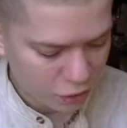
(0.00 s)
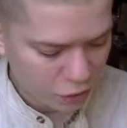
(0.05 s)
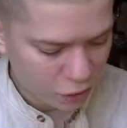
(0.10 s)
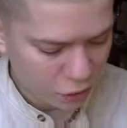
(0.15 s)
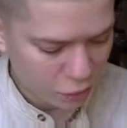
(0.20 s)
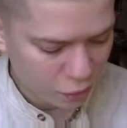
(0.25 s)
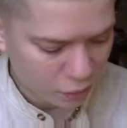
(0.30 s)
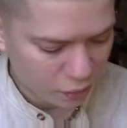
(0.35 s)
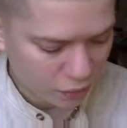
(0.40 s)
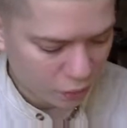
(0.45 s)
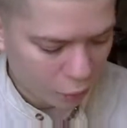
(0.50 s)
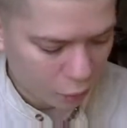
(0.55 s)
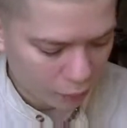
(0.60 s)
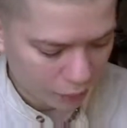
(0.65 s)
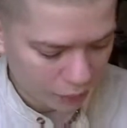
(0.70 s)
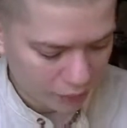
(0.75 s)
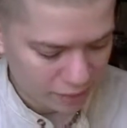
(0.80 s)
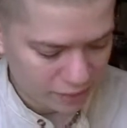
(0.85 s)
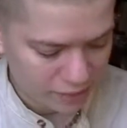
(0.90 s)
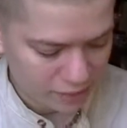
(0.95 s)
to the
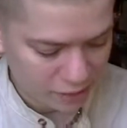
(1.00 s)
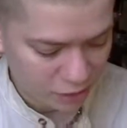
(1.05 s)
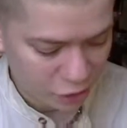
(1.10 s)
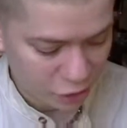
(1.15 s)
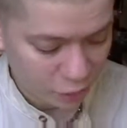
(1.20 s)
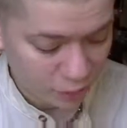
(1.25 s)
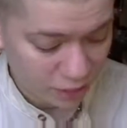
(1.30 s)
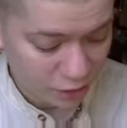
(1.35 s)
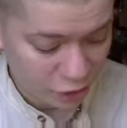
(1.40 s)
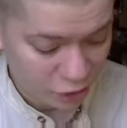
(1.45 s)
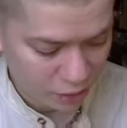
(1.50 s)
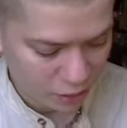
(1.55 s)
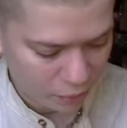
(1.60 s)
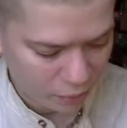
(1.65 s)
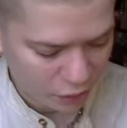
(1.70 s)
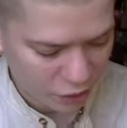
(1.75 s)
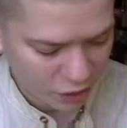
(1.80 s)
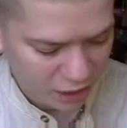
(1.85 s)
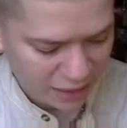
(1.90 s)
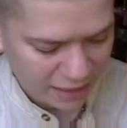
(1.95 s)
querent situation,
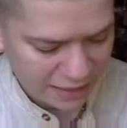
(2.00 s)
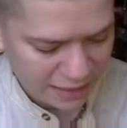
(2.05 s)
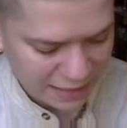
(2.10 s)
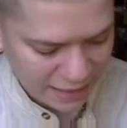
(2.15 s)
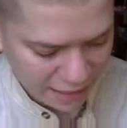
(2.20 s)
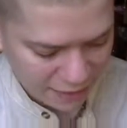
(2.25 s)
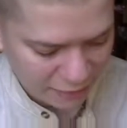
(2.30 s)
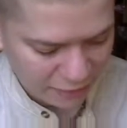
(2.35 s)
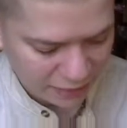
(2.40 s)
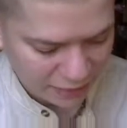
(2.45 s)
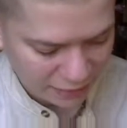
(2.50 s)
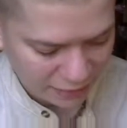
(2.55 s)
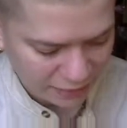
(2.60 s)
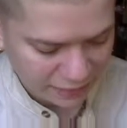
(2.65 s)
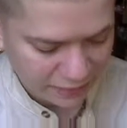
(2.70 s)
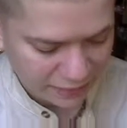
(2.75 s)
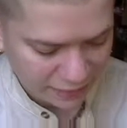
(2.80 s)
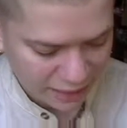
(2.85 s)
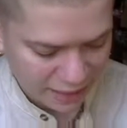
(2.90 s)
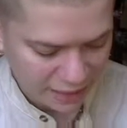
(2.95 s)
which I
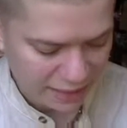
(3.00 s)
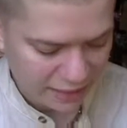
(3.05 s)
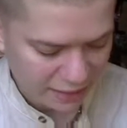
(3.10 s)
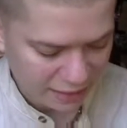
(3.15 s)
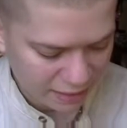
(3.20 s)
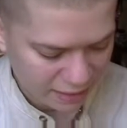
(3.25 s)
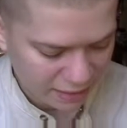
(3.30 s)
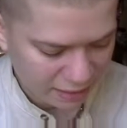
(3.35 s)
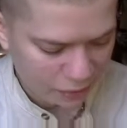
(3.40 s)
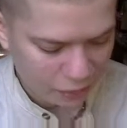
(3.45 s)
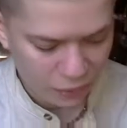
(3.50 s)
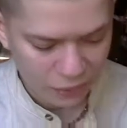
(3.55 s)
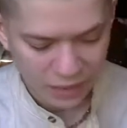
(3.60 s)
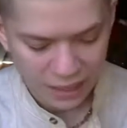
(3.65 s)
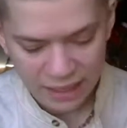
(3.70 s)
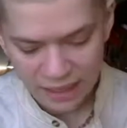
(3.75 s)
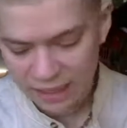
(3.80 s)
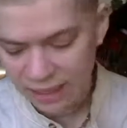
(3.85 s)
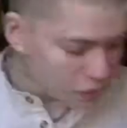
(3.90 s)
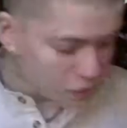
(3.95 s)
definitely like in a tarot
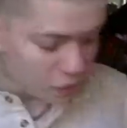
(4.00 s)
deck.